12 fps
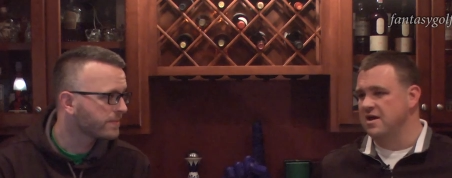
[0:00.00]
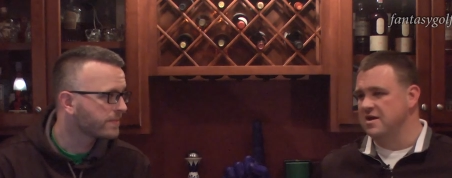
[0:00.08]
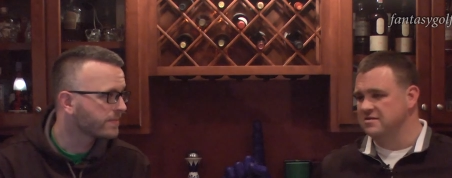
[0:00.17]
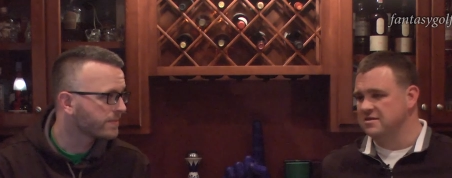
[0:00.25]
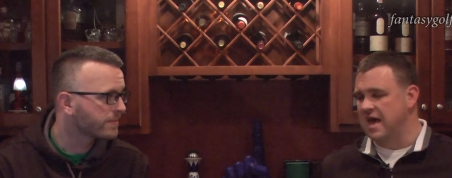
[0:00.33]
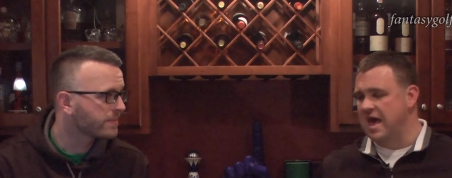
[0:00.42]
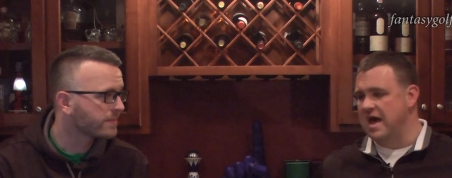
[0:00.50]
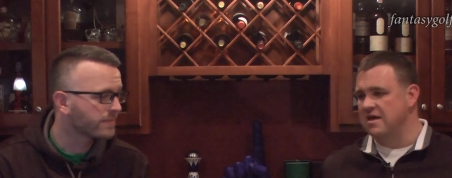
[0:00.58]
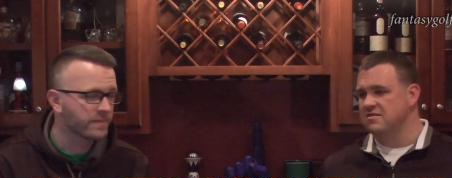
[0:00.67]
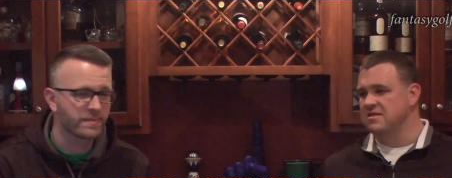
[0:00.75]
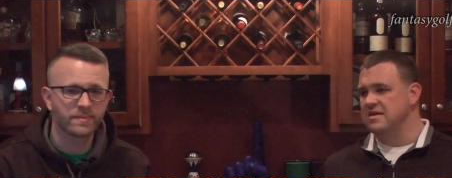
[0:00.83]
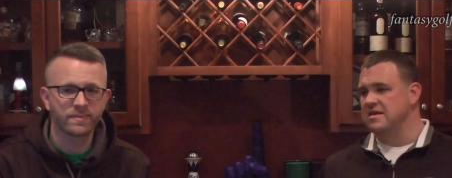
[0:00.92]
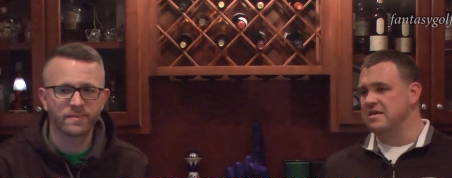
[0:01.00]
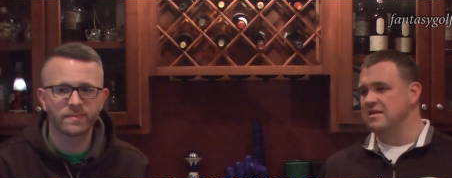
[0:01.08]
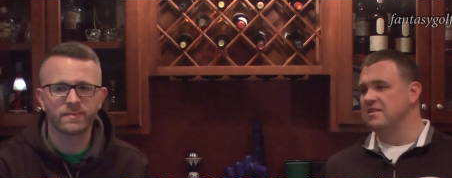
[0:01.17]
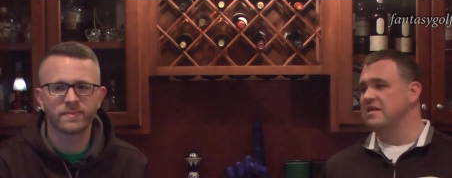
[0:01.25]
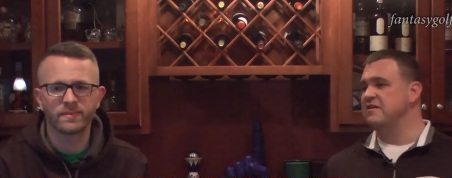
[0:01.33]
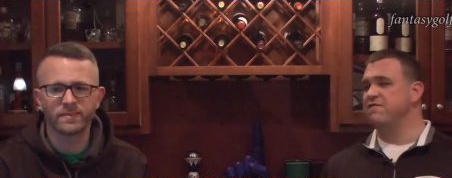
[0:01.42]
Speaker 1: He hasn't had the
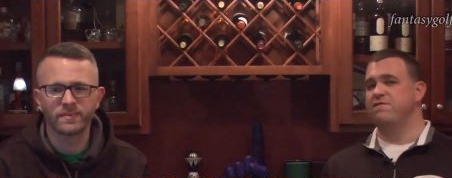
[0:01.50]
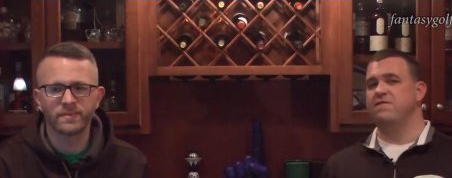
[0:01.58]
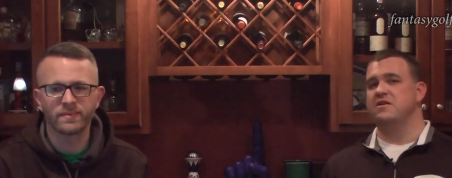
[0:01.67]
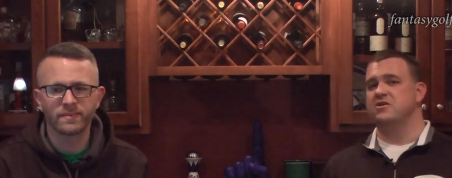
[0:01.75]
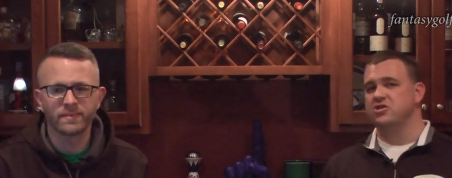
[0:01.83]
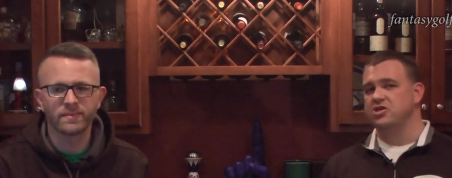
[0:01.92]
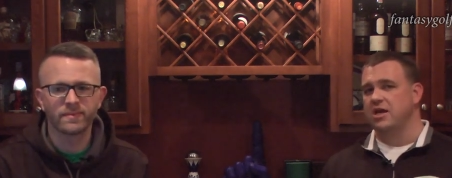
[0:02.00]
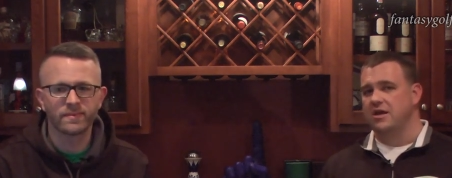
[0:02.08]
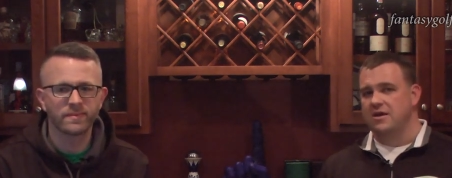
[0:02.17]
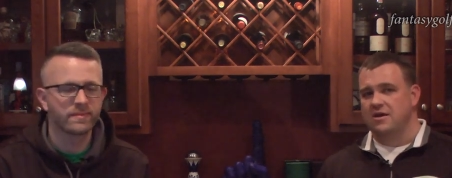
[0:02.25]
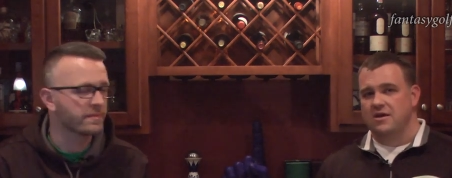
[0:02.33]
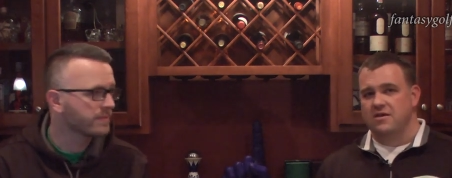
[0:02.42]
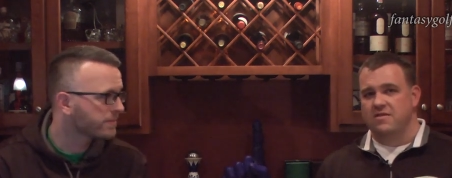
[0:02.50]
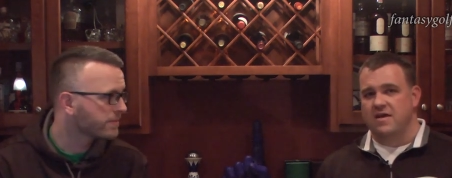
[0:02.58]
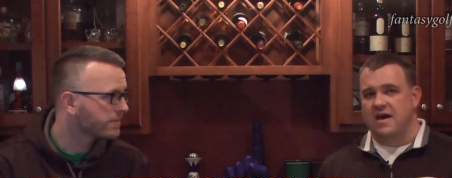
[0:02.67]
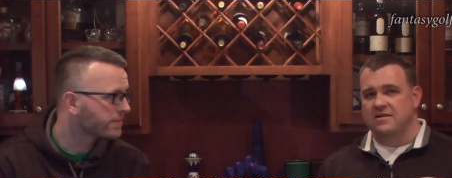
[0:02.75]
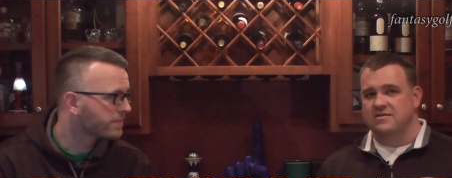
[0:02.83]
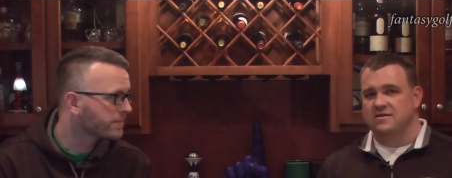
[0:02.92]
elite finish
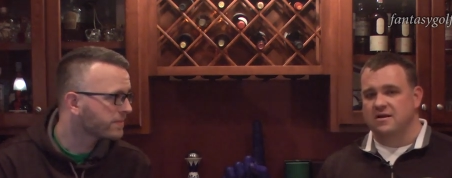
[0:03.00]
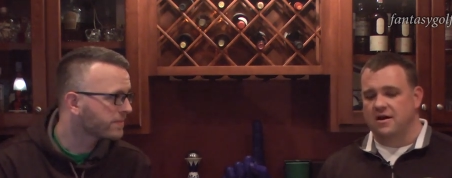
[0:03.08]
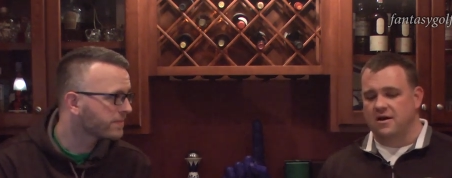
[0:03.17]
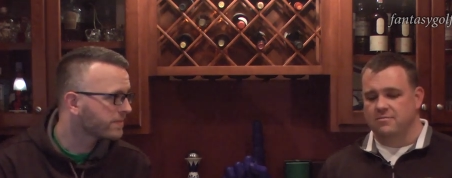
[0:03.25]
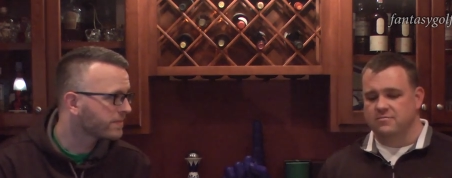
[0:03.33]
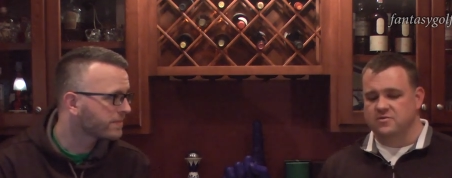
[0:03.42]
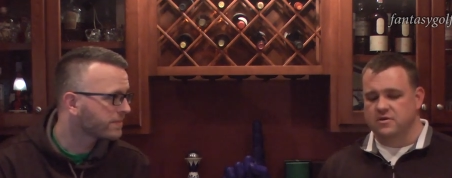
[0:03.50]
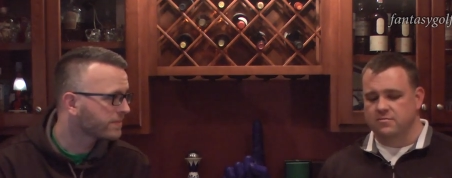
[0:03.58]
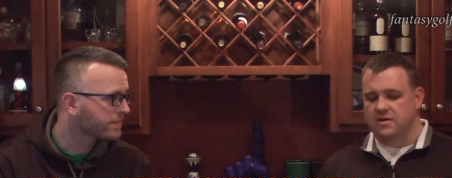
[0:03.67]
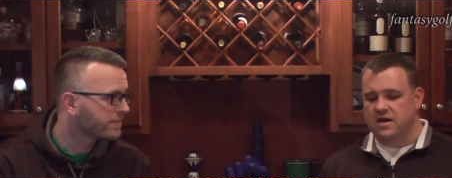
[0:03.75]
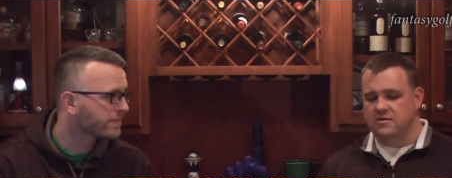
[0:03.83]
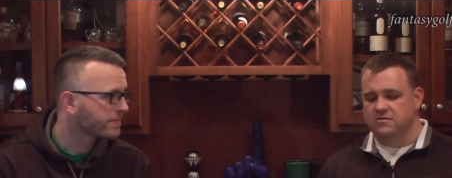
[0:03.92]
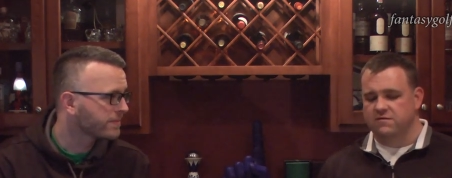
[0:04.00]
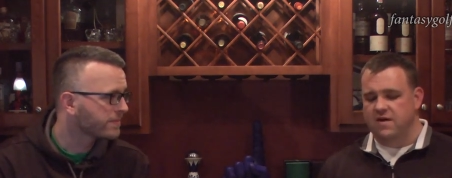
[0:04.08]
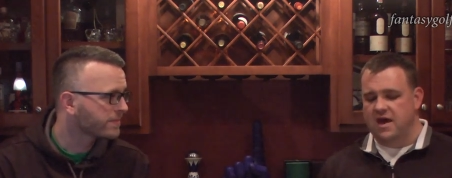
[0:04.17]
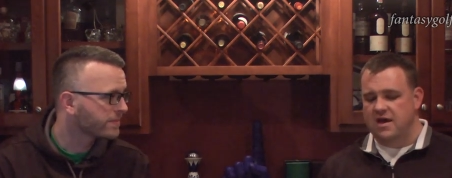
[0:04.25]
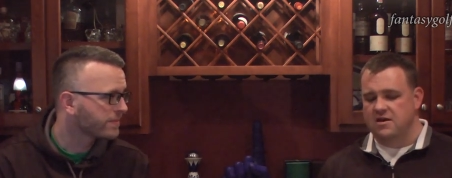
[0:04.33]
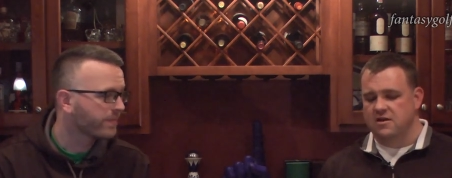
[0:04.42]
that um, some guys have
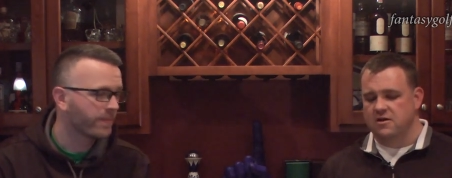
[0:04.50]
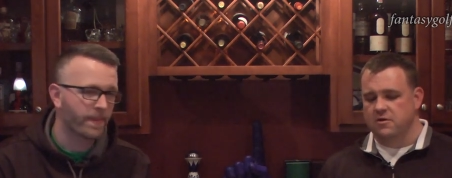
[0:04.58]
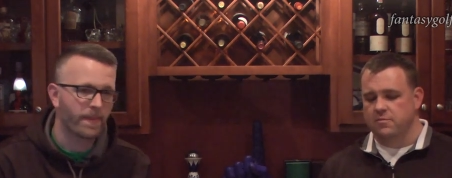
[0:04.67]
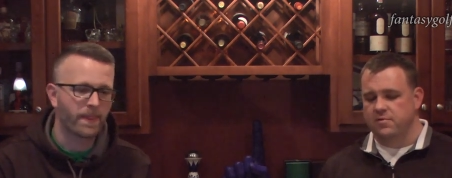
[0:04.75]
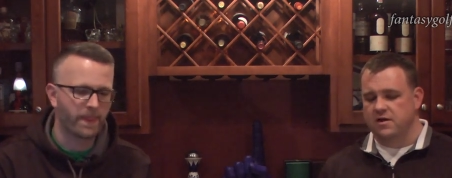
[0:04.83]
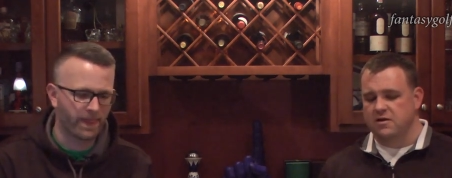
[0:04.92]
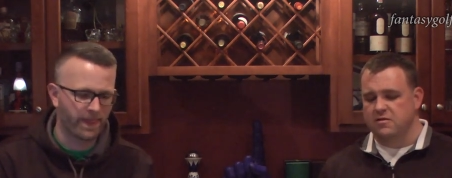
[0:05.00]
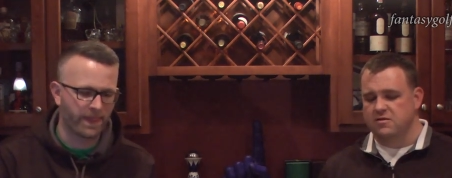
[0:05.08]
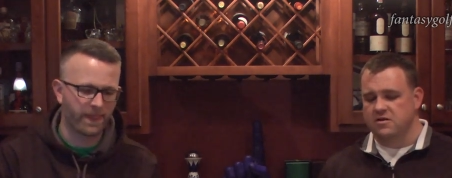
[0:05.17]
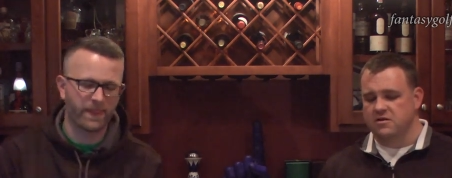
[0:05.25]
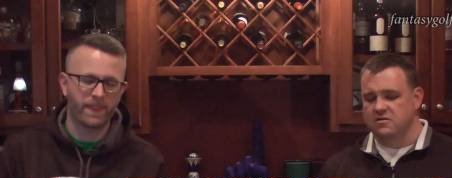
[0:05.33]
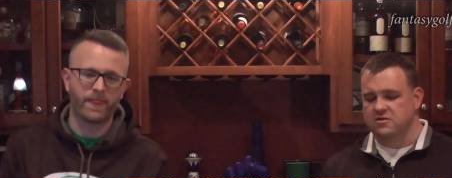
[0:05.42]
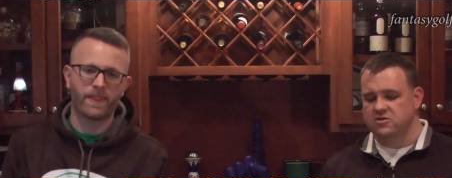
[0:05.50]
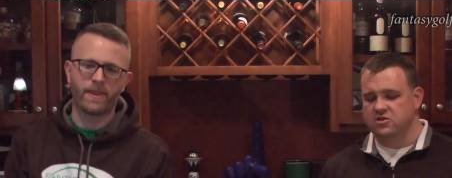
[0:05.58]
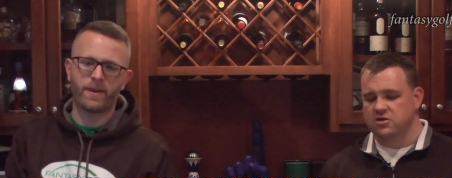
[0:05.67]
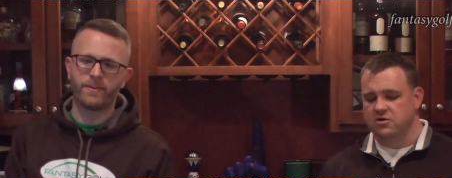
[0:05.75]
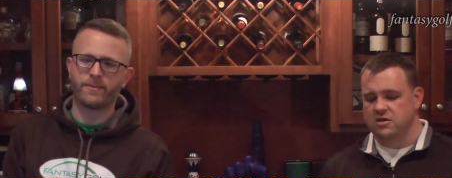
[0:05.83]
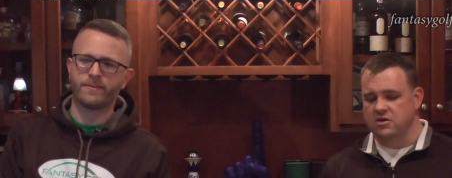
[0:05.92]
had here, but I think
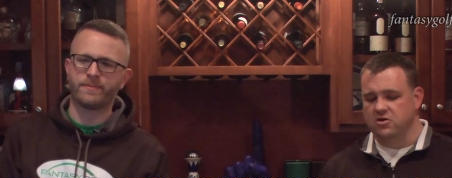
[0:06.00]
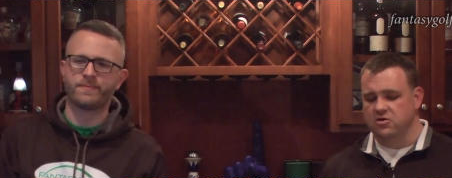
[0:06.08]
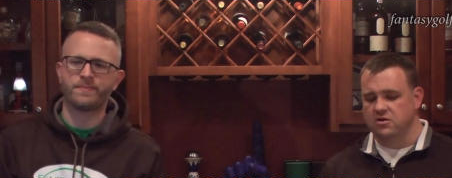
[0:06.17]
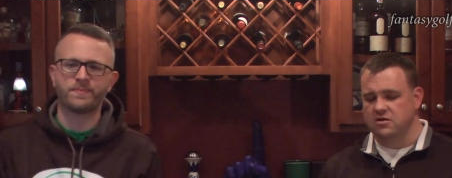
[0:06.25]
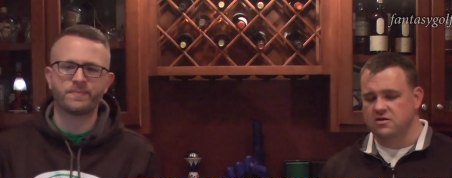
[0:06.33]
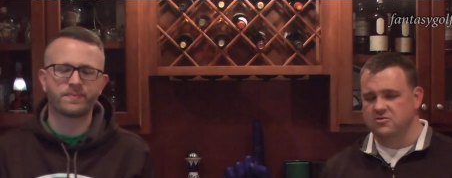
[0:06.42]
this year he could, and